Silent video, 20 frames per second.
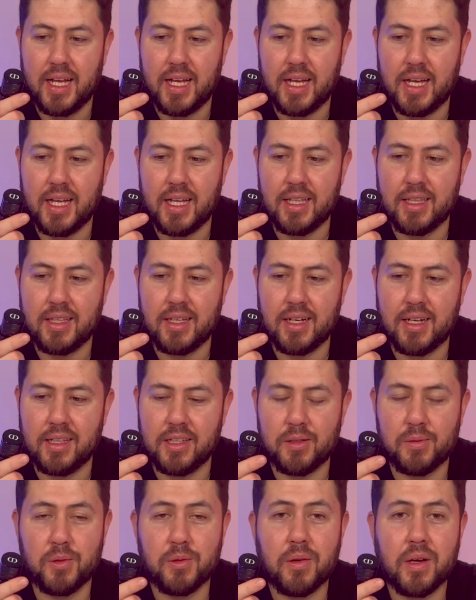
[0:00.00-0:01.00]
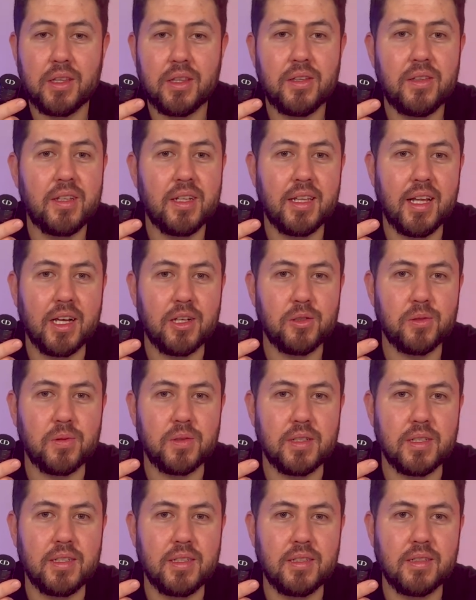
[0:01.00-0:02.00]
And let's move on to the next
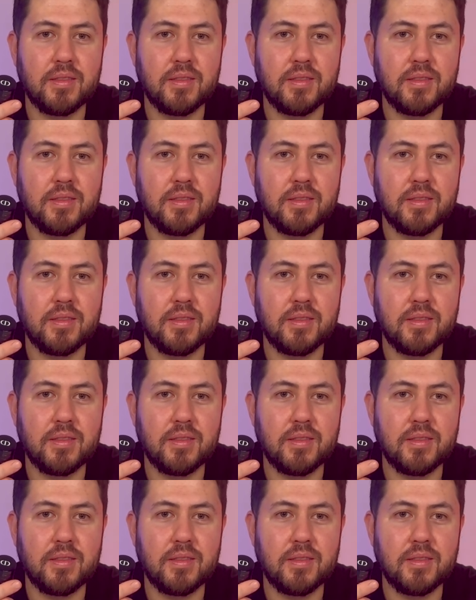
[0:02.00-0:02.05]
one.